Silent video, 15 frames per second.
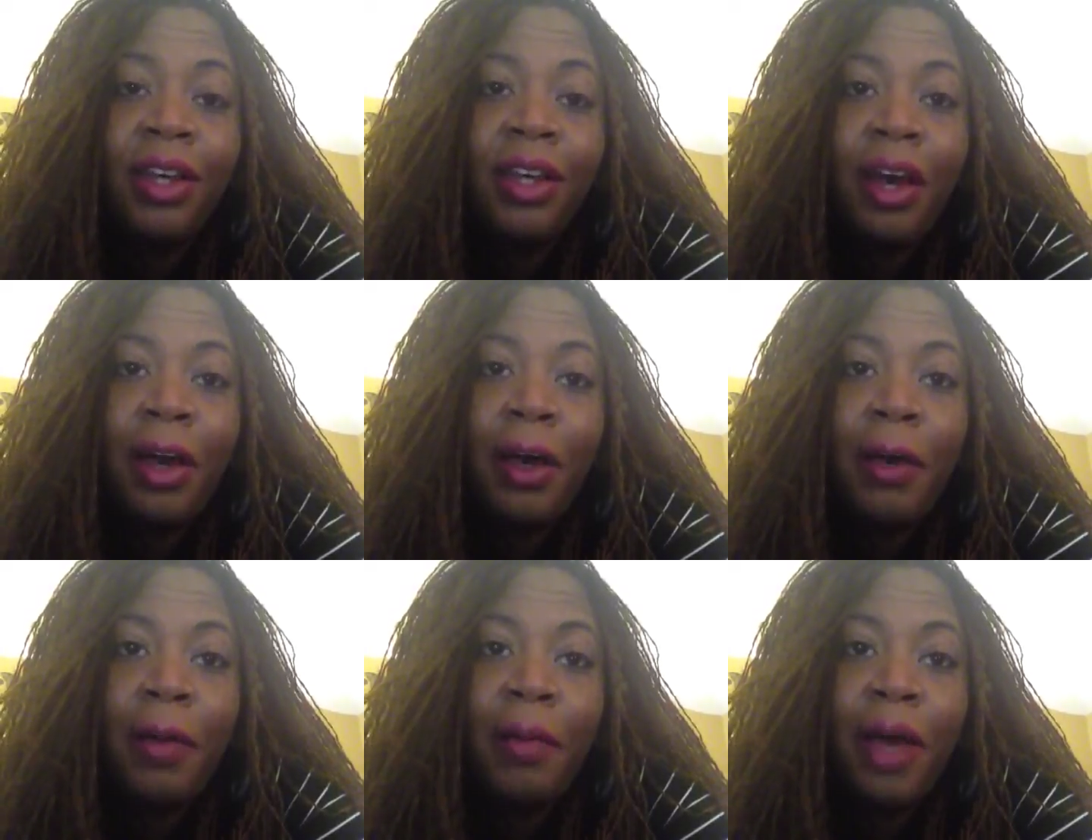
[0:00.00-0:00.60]

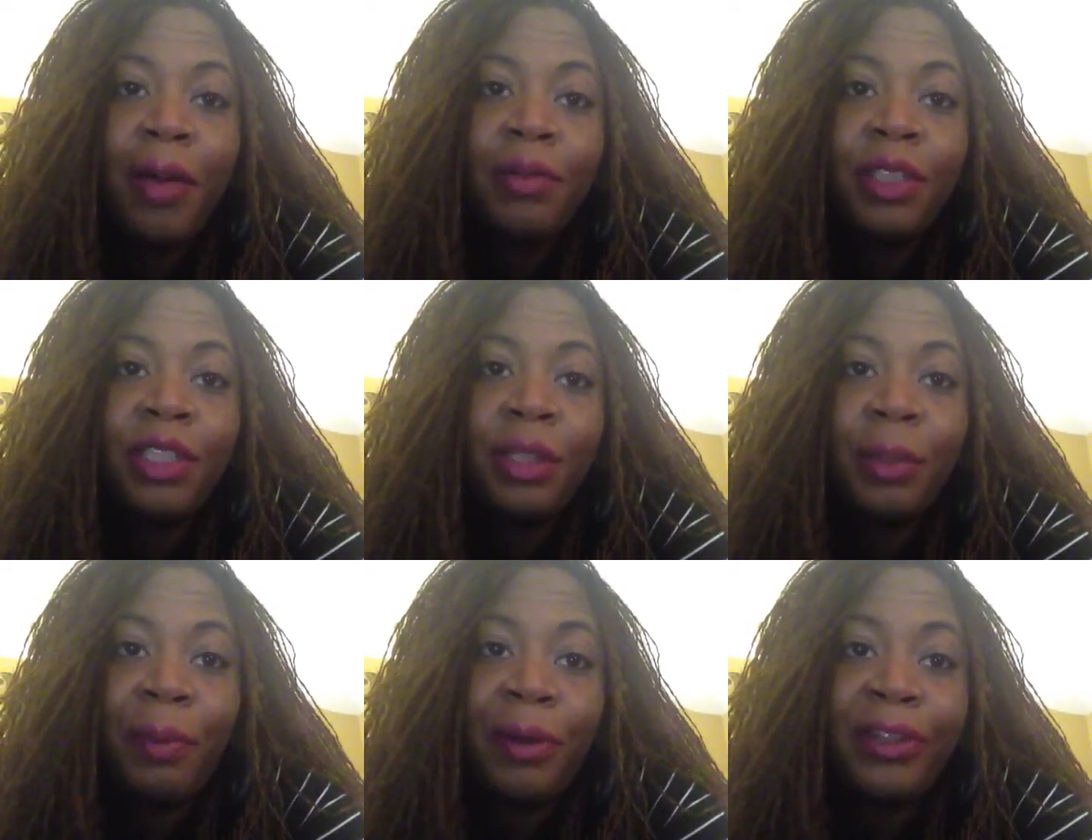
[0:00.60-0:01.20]
I'm
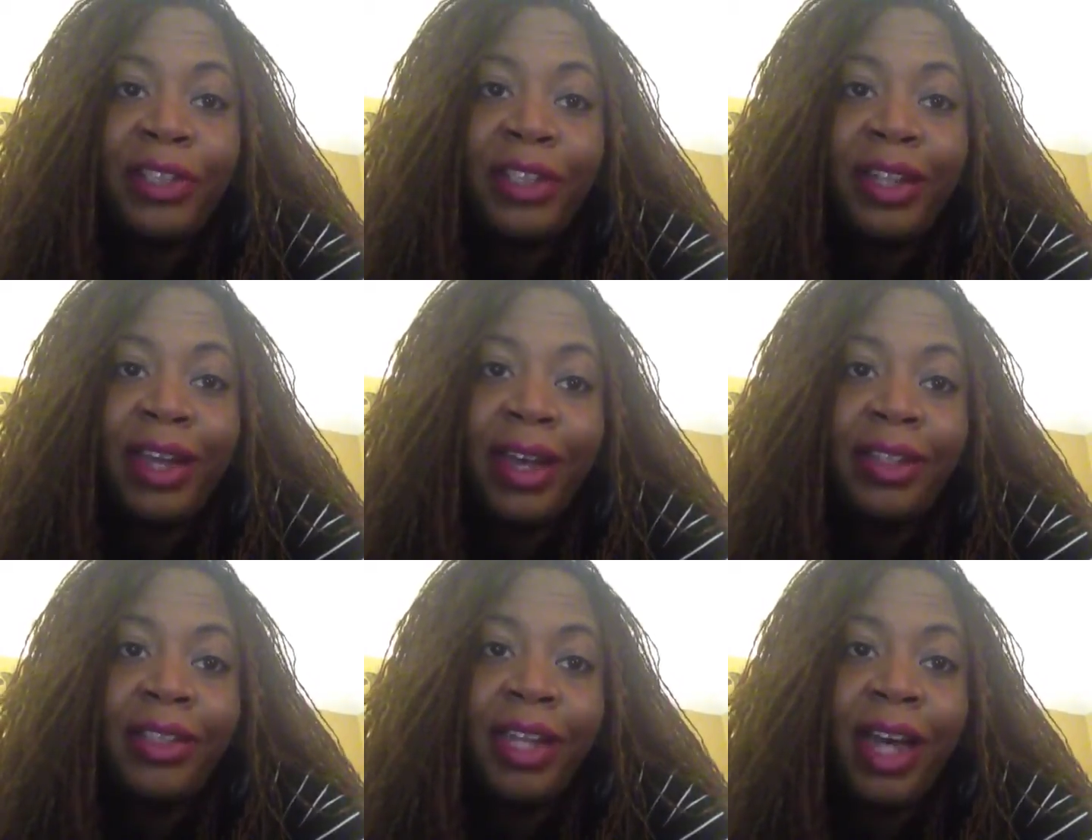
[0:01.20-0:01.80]
just a person
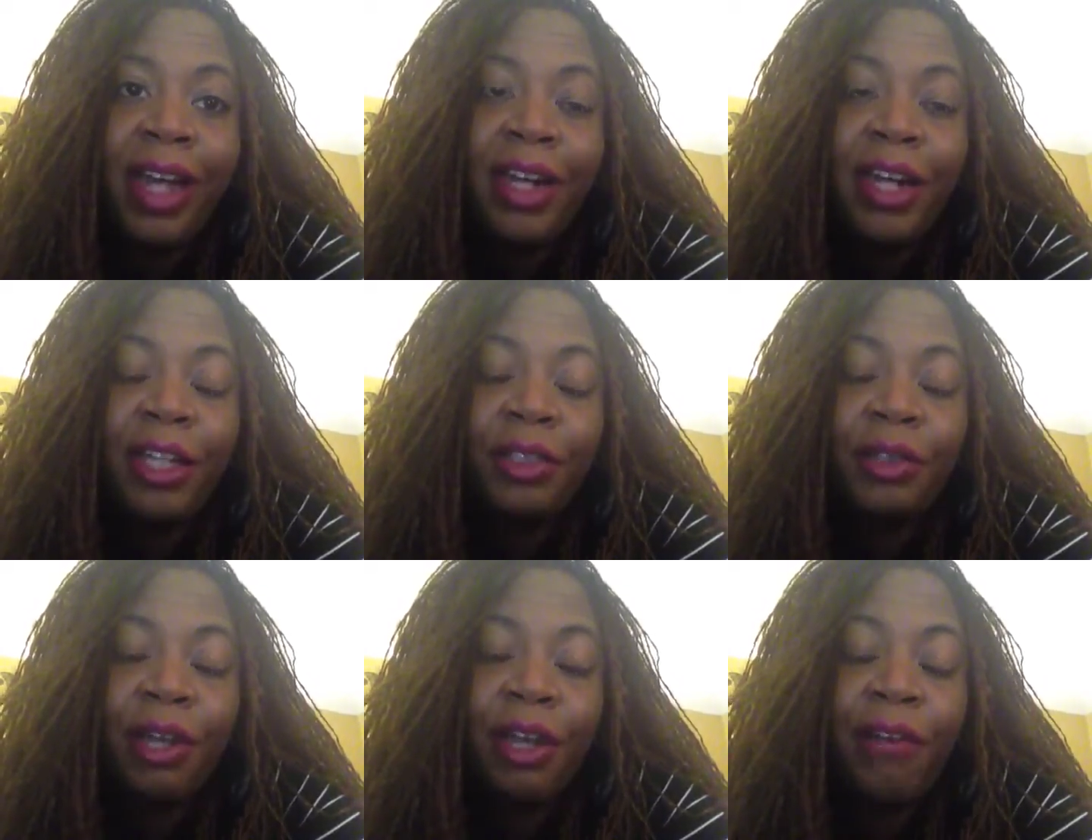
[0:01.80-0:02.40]
that has had
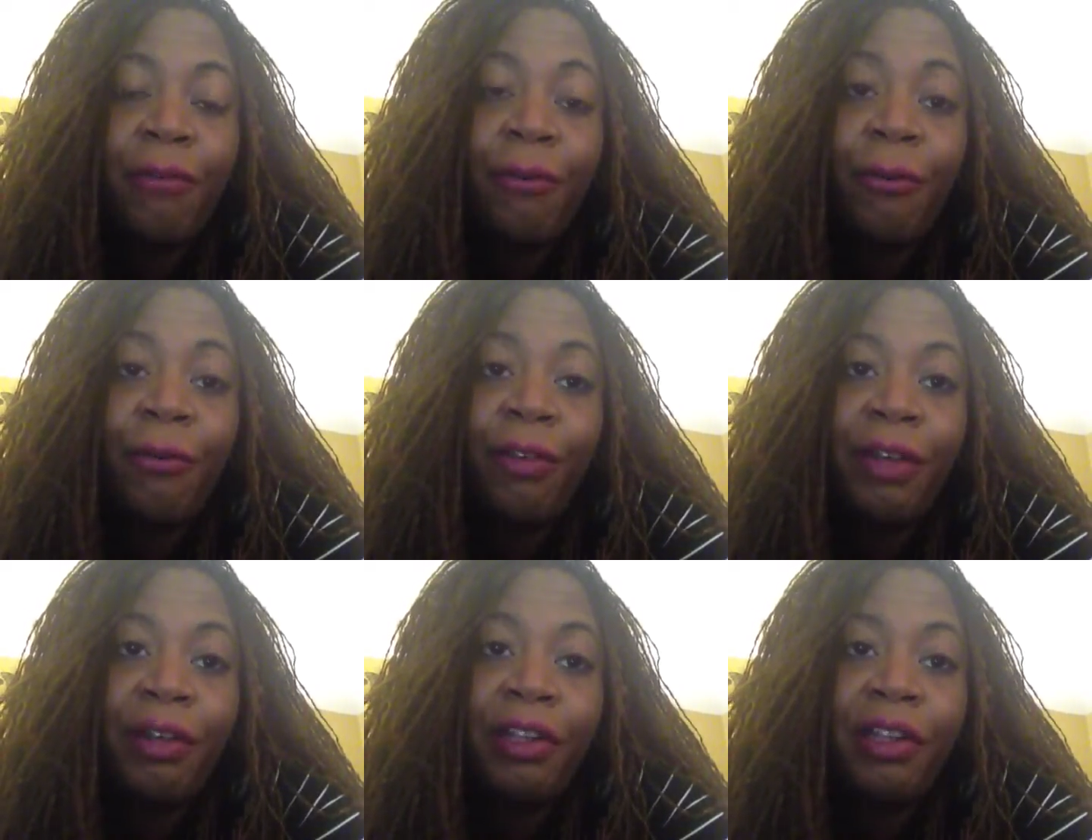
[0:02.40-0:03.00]
natural hair for a
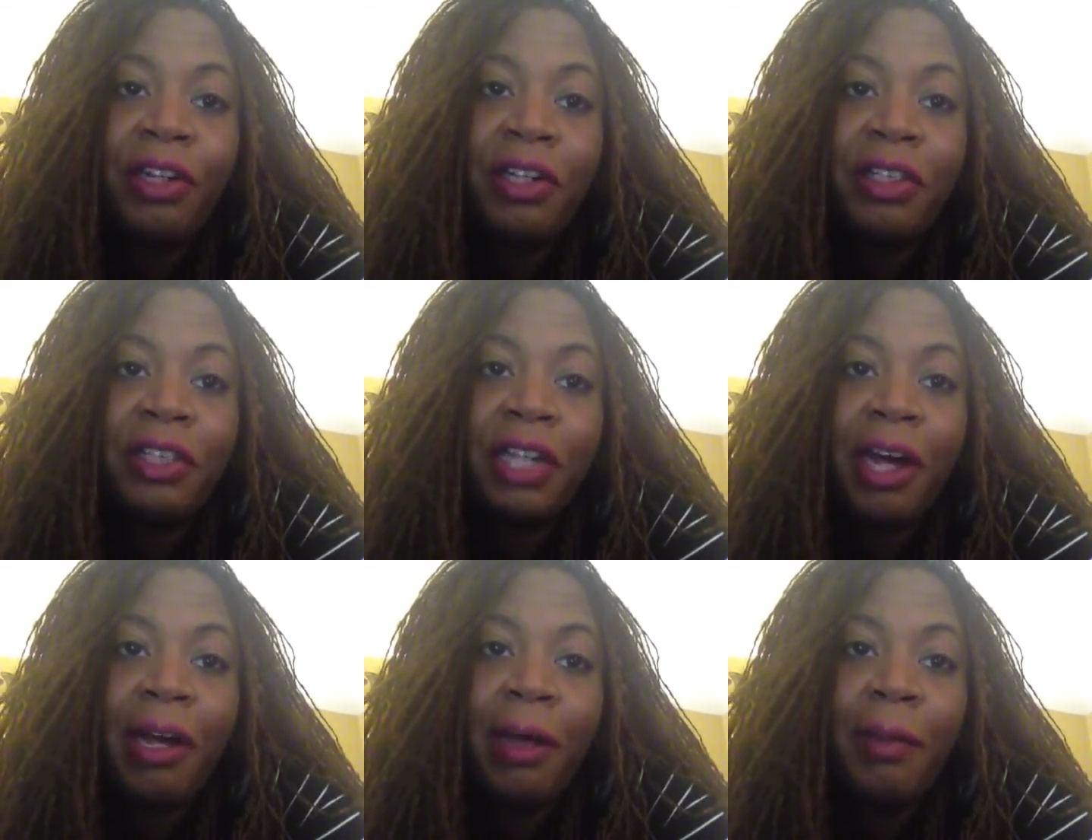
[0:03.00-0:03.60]
very long
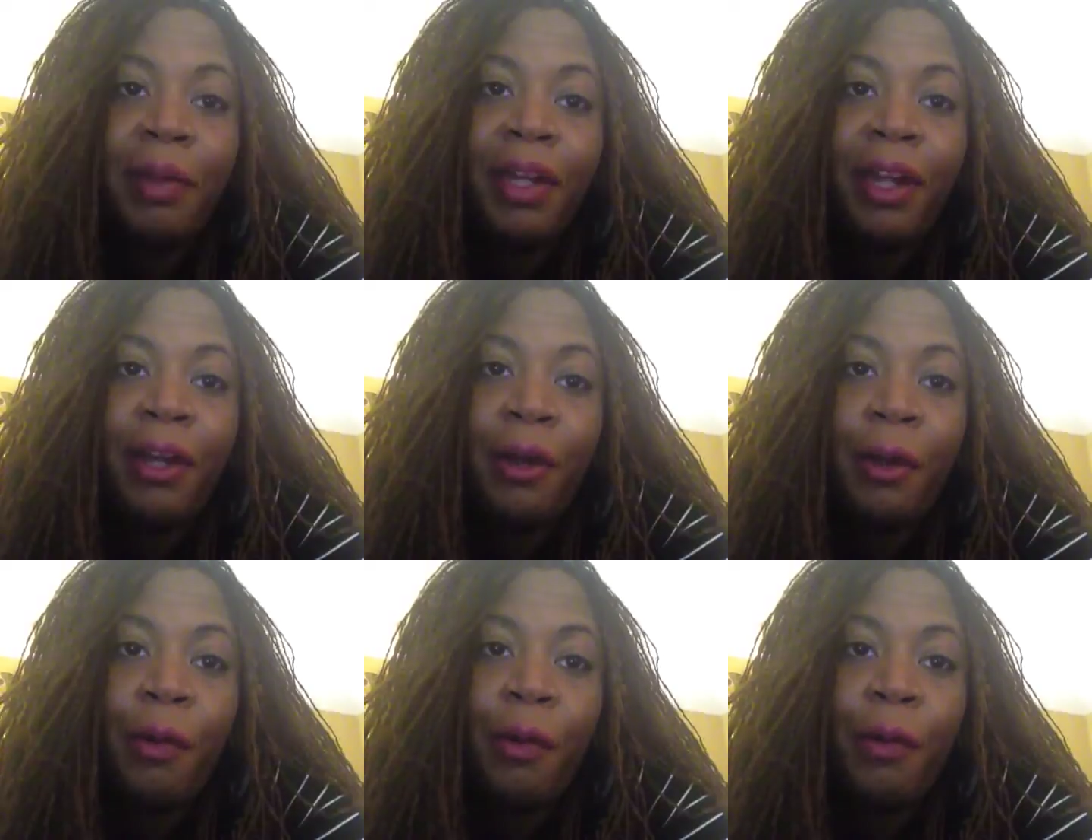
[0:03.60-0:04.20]
time, and I
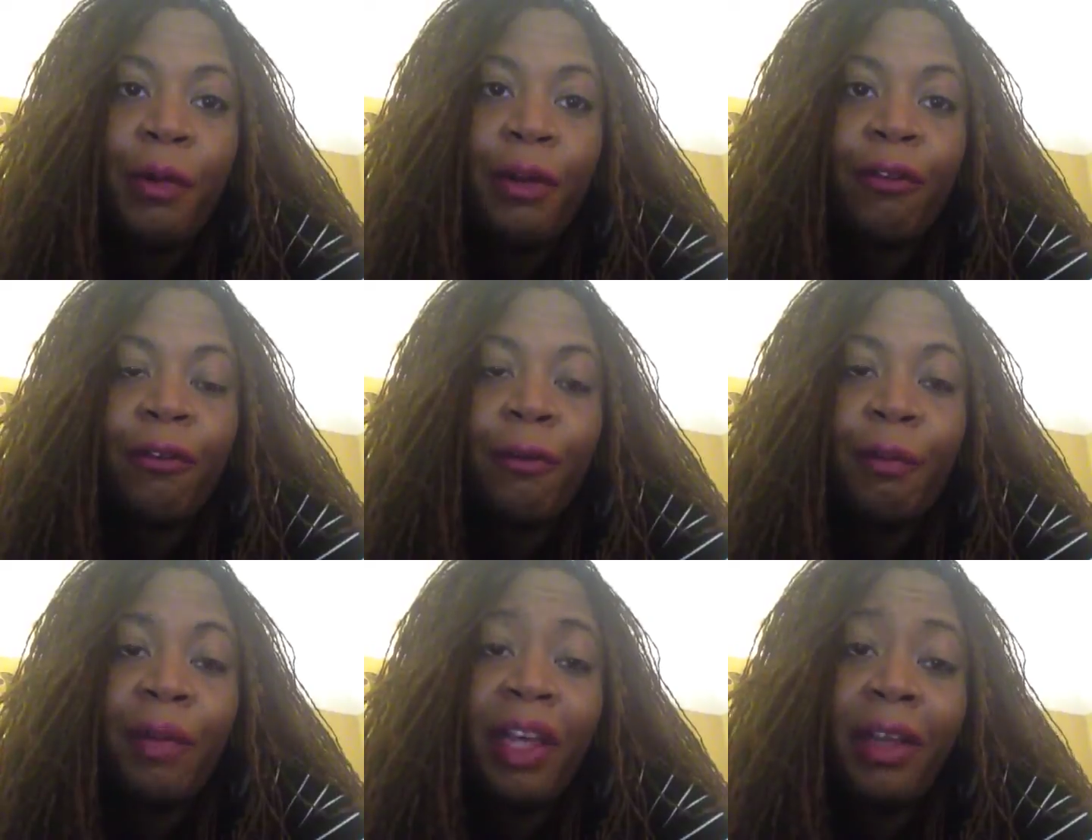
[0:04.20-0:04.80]
know what works
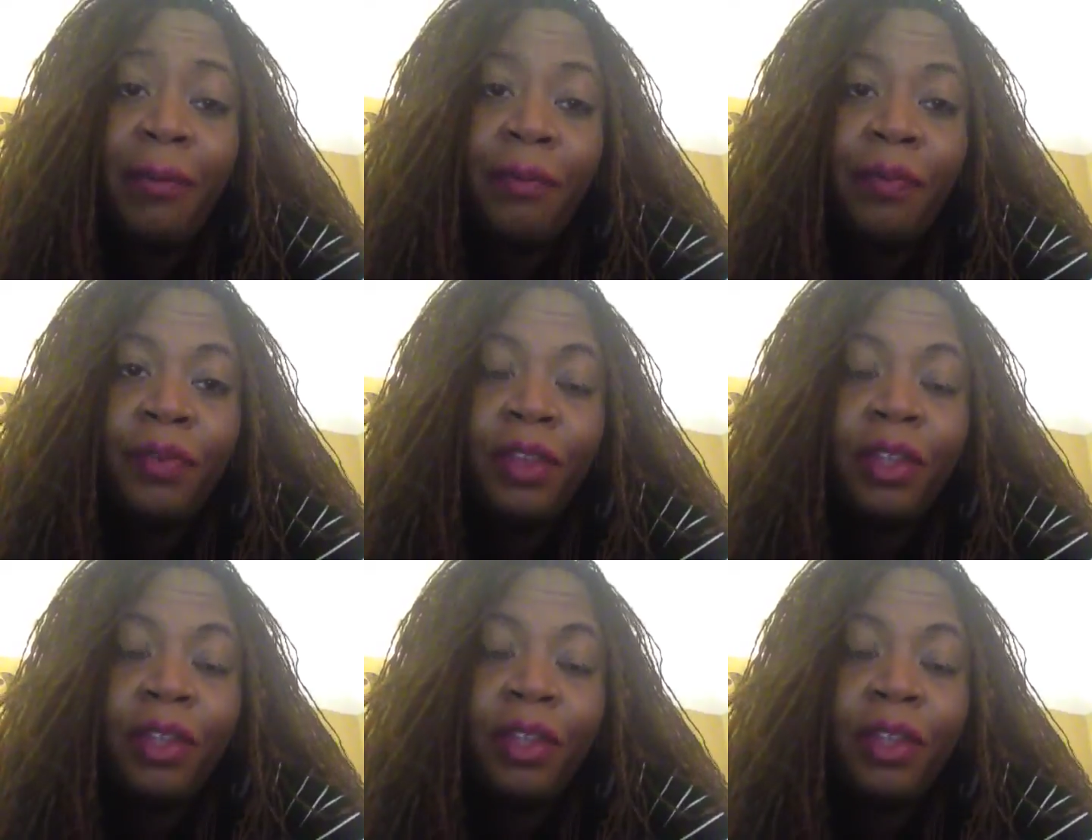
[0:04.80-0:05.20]
for me.